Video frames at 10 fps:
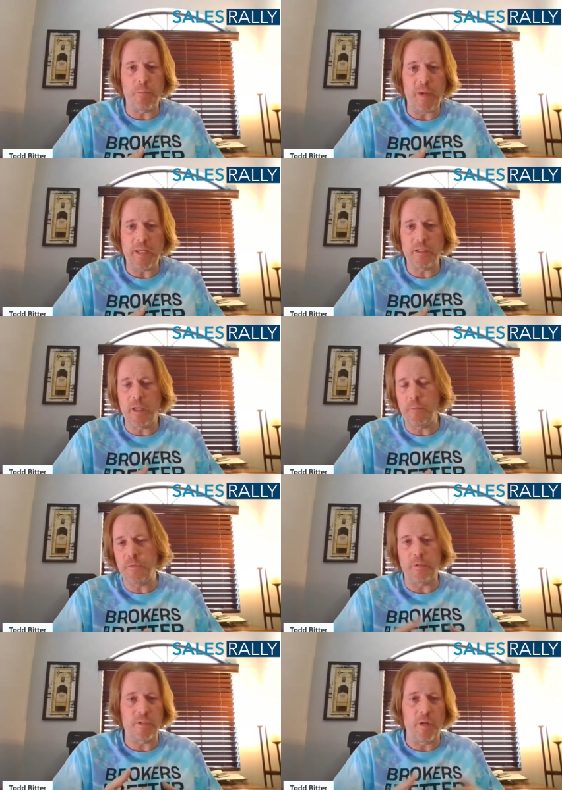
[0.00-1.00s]
the pay
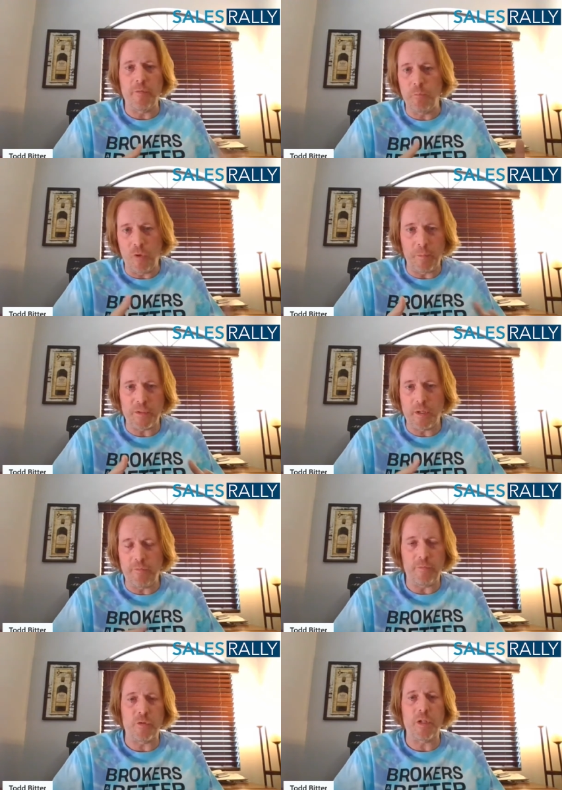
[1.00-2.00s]
stubs, the self employment
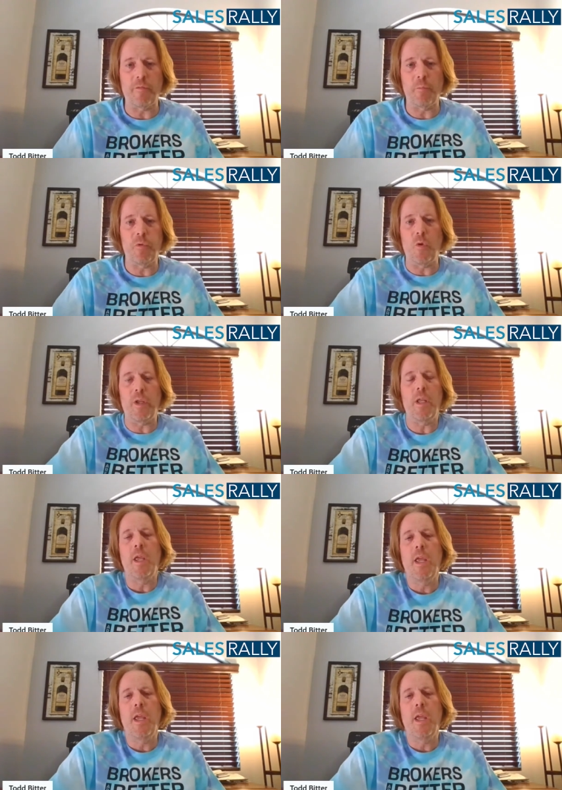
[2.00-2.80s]
stuff if they're self employed.